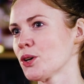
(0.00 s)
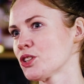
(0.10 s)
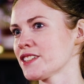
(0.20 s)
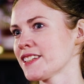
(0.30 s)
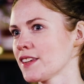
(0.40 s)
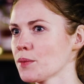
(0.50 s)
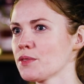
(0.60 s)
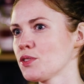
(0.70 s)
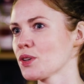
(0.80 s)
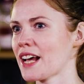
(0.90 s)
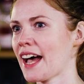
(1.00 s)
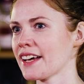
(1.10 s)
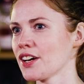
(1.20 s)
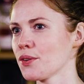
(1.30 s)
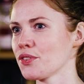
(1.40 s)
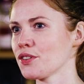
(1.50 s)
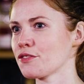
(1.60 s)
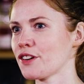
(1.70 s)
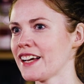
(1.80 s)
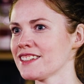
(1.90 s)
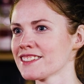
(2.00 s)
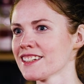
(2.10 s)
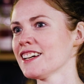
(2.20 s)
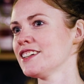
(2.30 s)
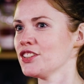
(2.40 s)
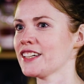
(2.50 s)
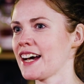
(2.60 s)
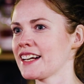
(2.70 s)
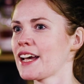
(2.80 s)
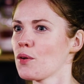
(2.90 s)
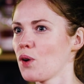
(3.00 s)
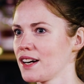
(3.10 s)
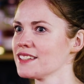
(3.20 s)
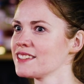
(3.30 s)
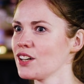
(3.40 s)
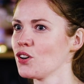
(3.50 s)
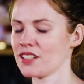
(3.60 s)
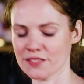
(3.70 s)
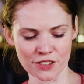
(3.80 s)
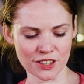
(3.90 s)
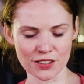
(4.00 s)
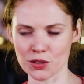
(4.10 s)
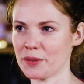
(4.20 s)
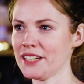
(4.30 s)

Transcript: purchasing them if you want to hang out with your friends. You can kind of get one and sit on it for a little